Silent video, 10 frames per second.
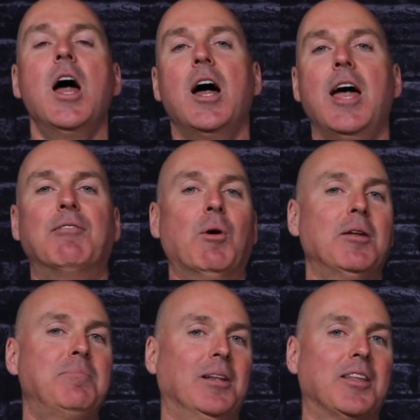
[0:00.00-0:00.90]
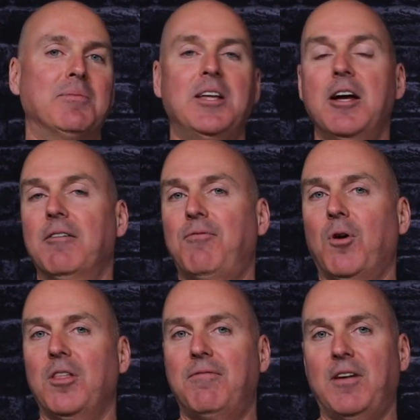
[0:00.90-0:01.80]
Hey everyone, Bill Ethman here
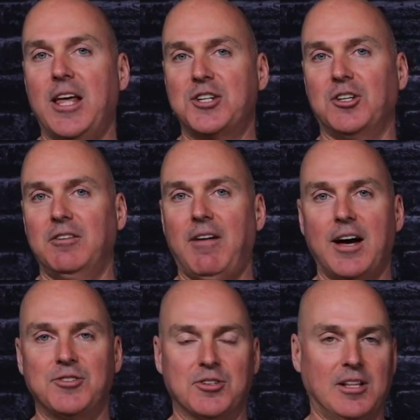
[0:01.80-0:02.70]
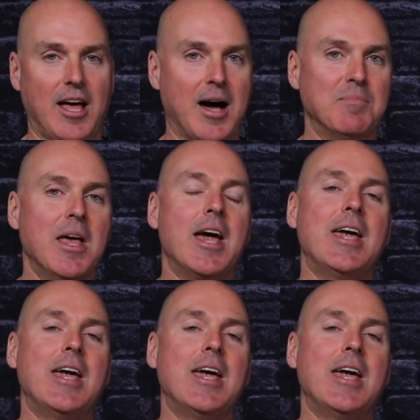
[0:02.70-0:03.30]
for the Financial Advisors Lab.